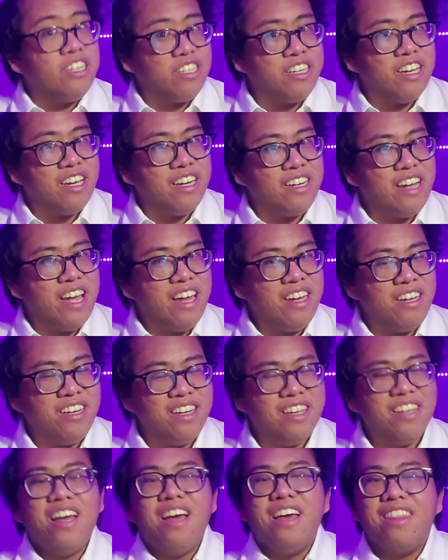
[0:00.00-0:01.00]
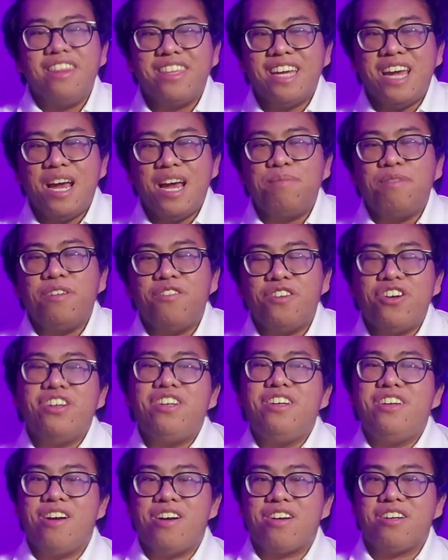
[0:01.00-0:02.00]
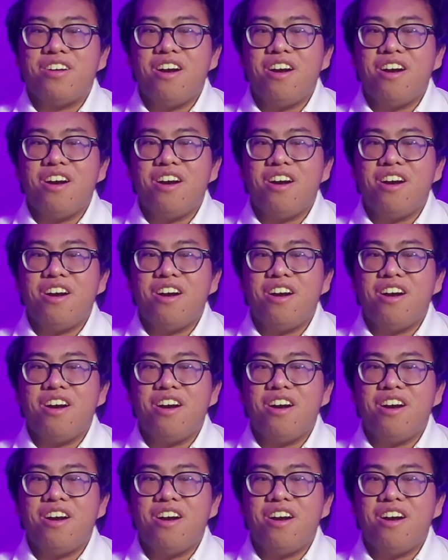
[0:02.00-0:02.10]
you guessed it, the ampliverse dot